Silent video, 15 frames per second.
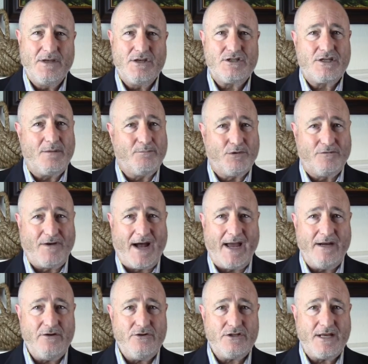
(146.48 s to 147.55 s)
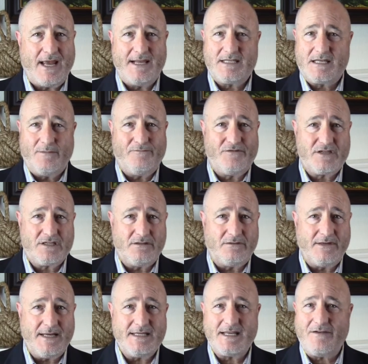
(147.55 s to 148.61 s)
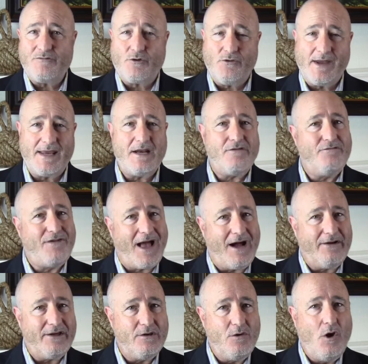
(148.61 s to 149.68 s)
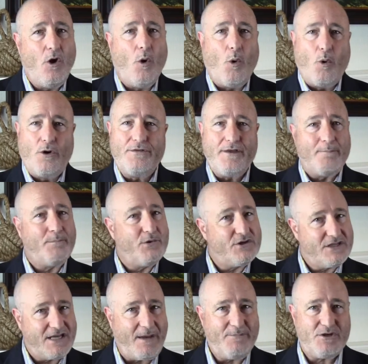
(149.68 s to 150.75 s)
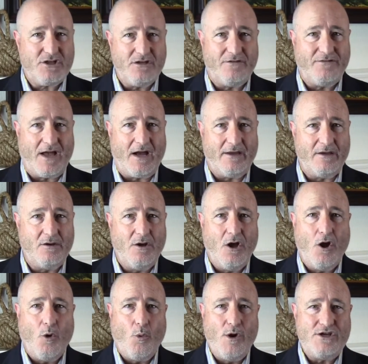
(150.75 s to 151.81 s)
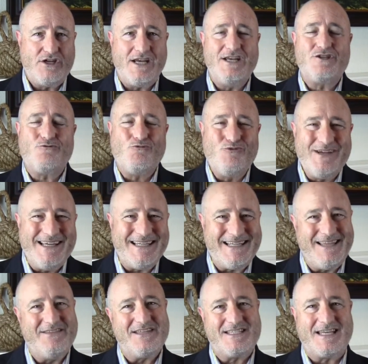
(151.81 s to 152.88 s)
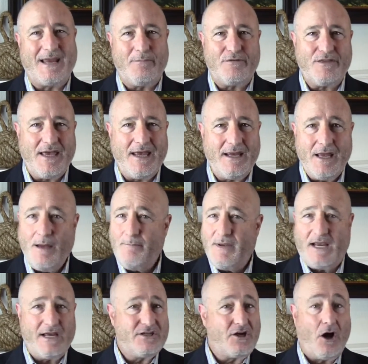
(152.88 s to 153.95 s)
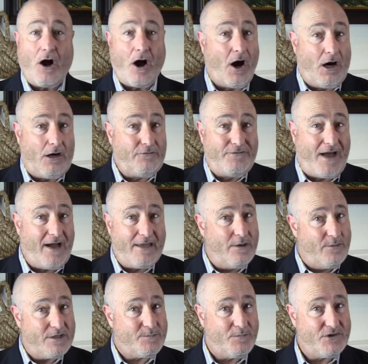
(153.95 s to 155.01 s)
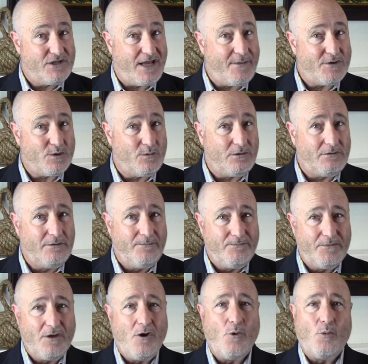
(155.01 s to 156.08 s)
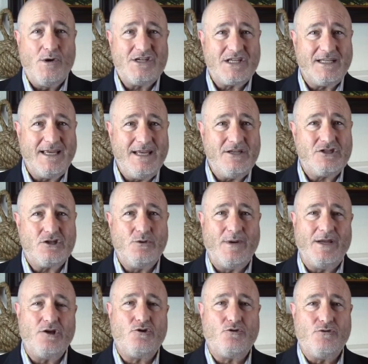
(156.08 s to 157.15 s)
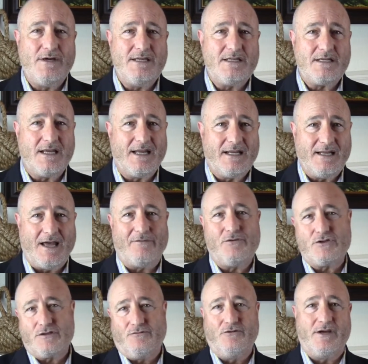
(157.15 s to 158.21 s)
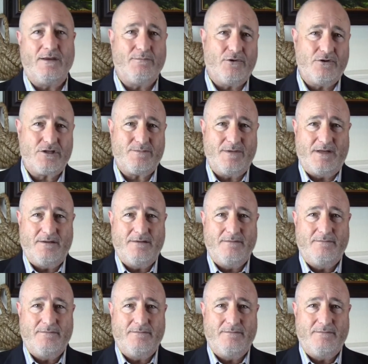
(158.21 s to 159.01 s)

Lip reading: Some providers and some facilities have created value, or the perception of value, which is really the same thing because all value is perceptual, which leads to increased levels of reimbursement.